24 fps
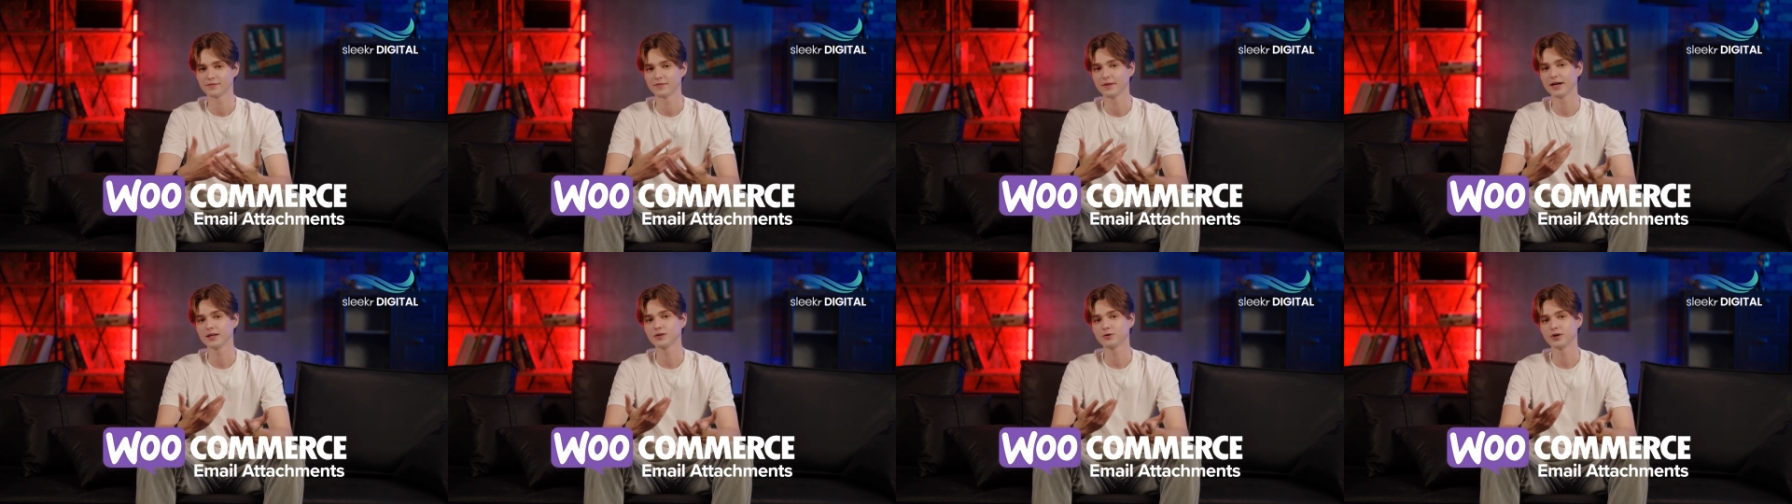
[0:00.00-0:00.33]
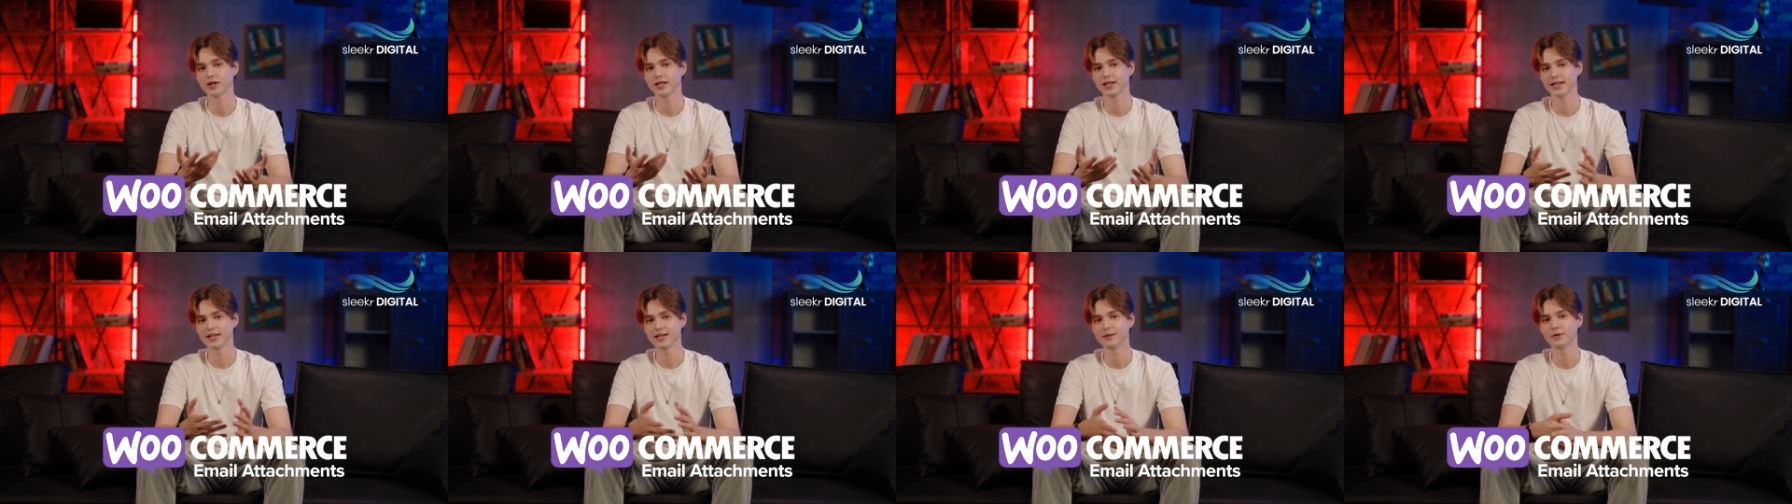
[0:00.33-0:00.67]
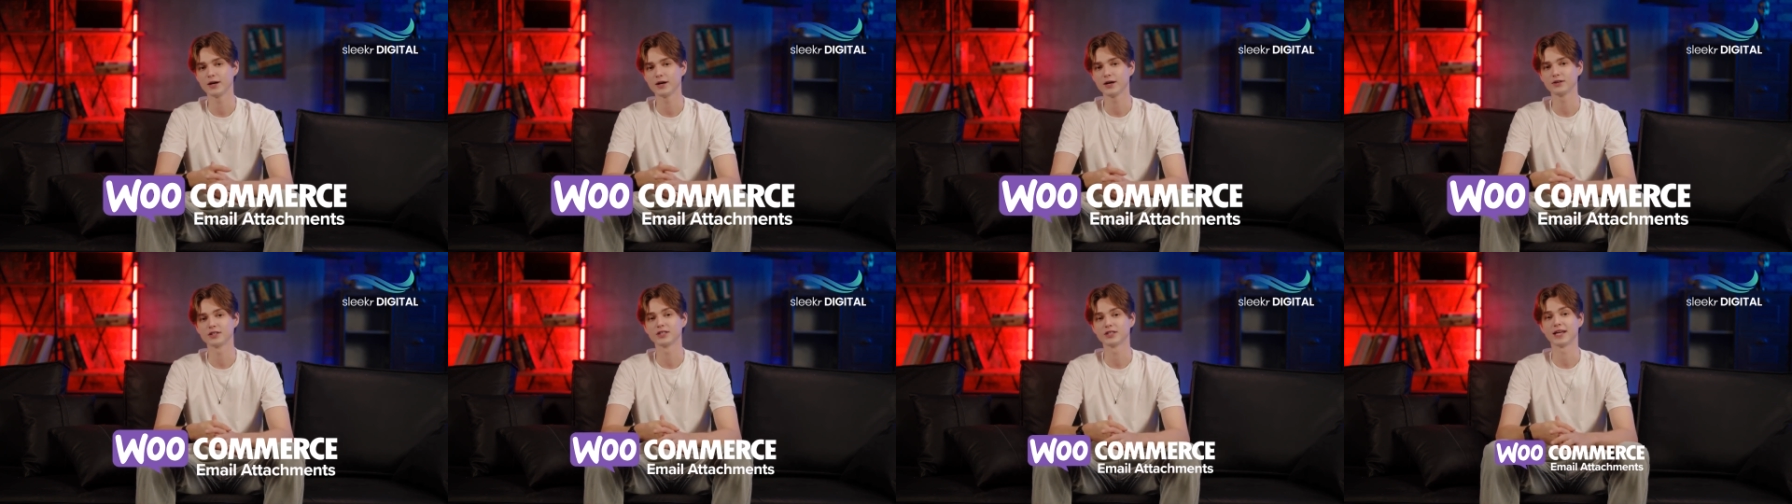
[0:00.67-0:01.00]
That's where the
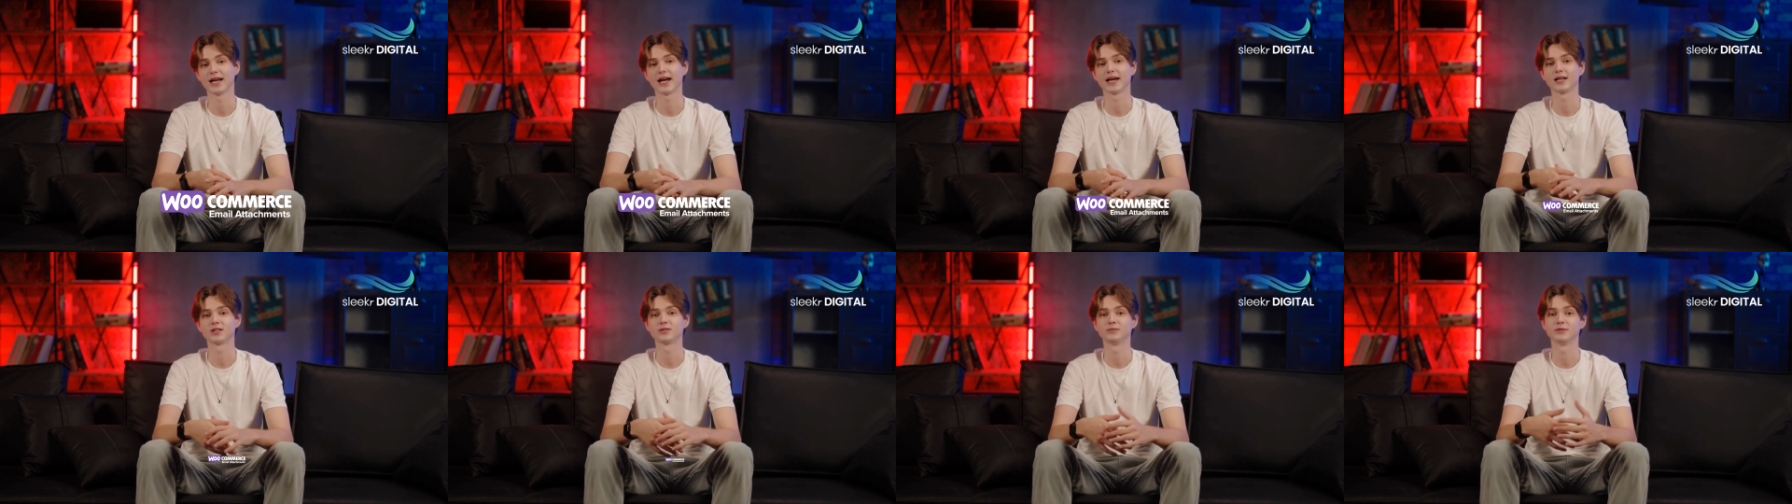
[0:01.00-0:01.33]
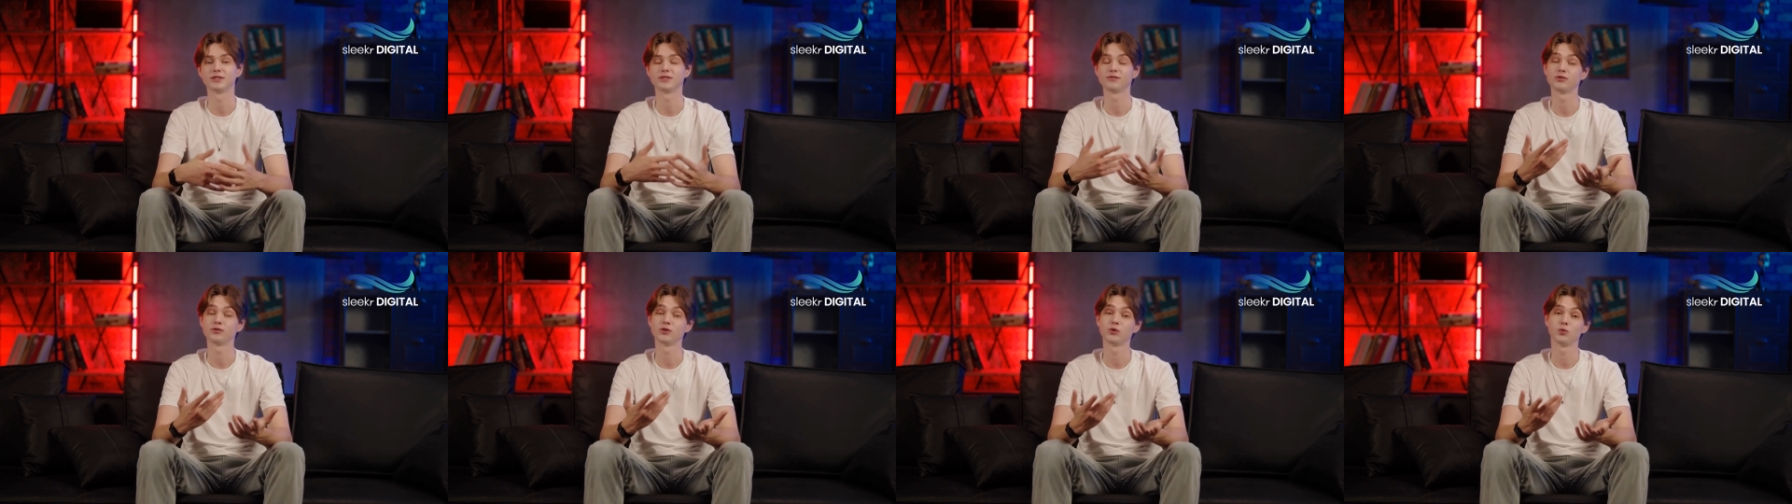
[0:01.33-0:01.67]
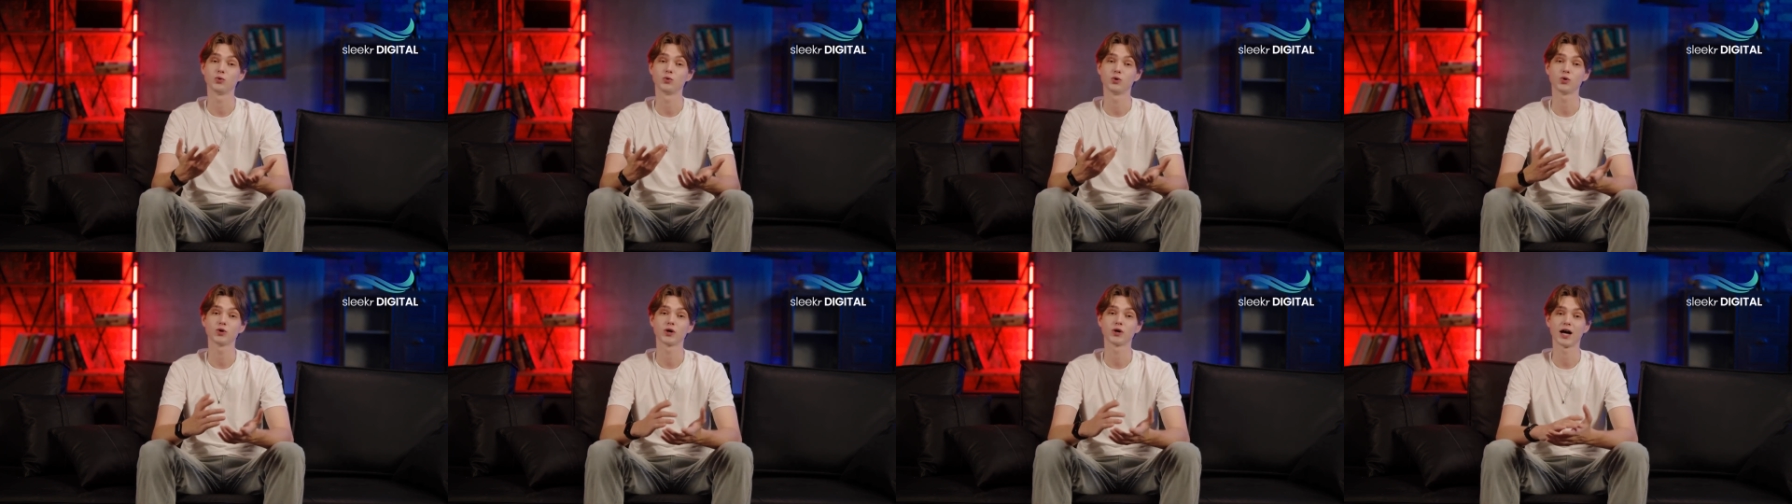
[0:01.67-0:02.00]
email attachments for
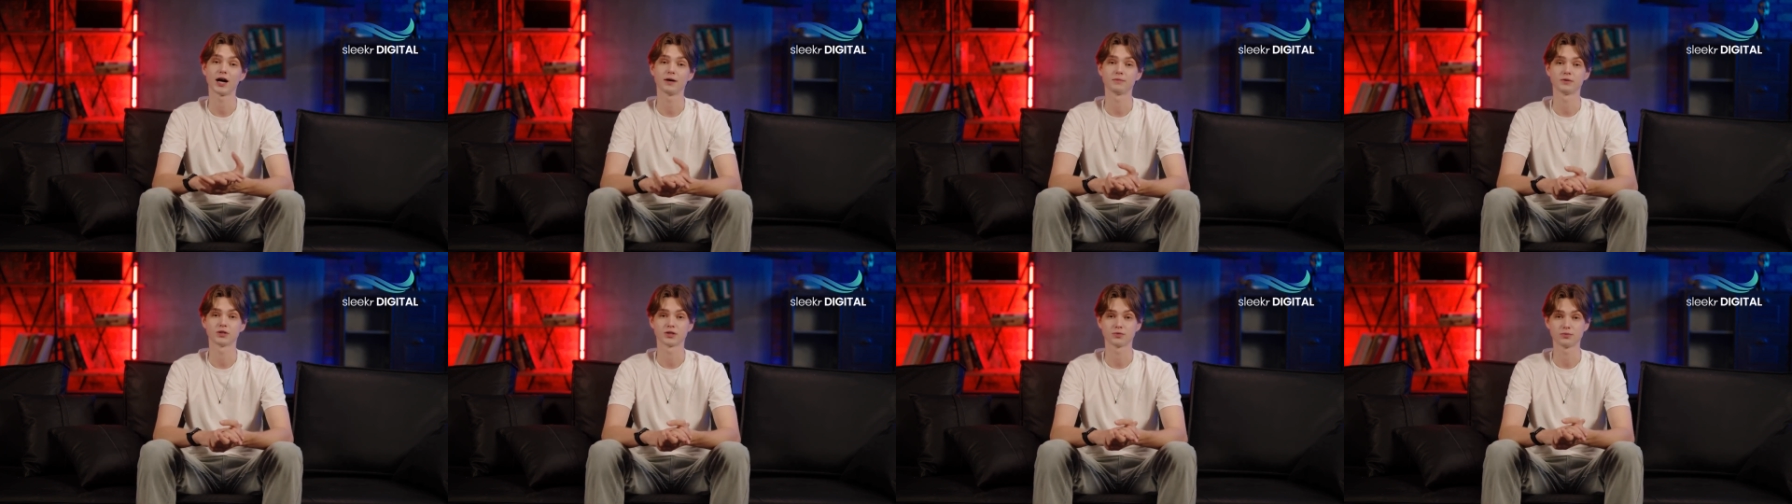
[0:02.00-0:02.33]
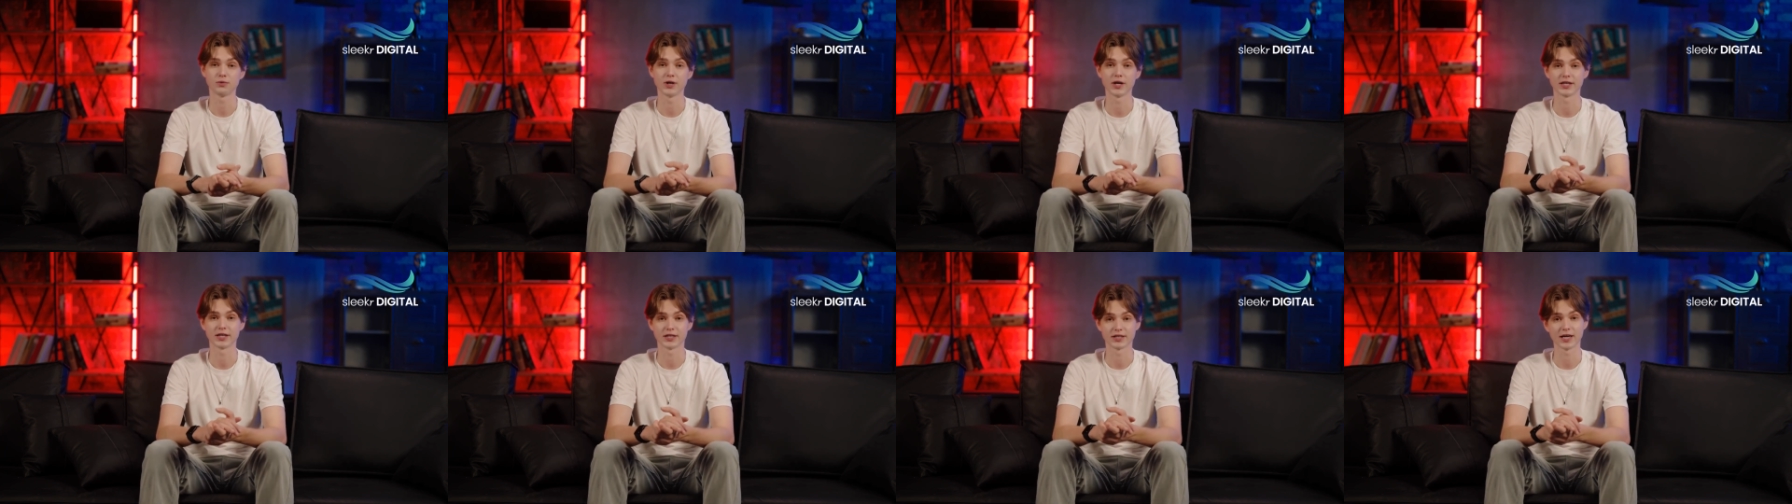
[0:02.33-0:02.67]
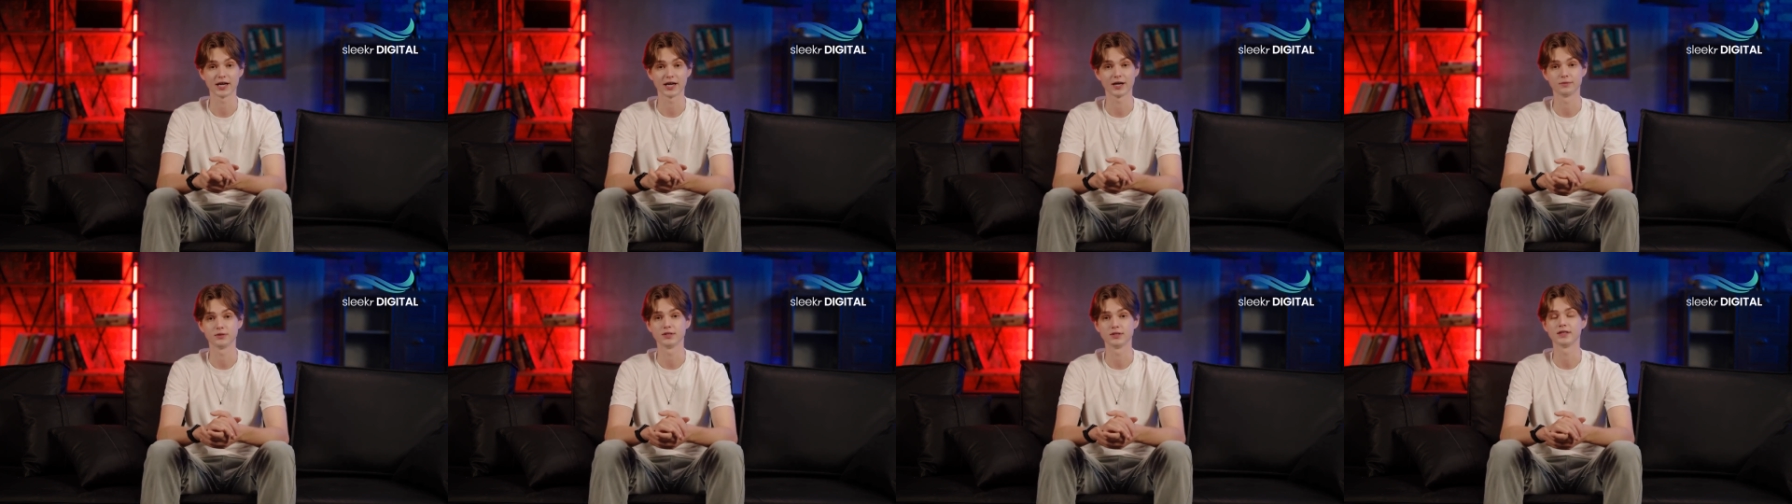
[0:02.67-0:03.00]
WooCommerce plugin
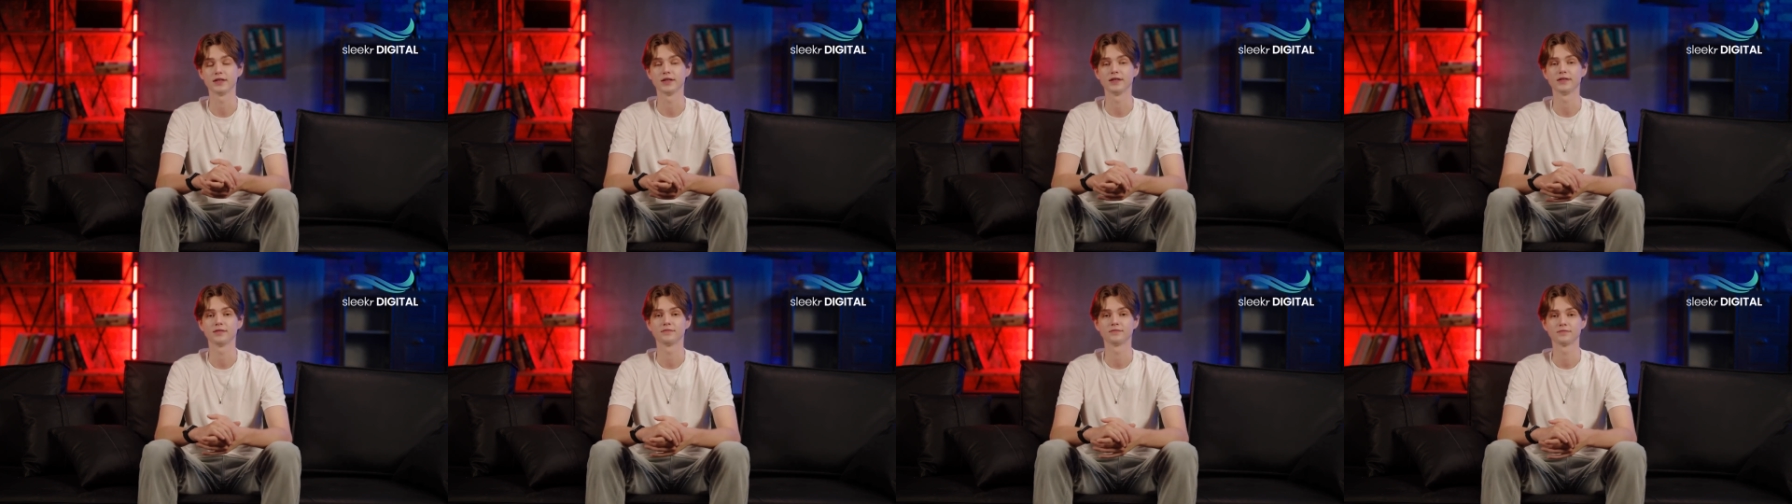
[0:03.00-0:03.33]
comes in.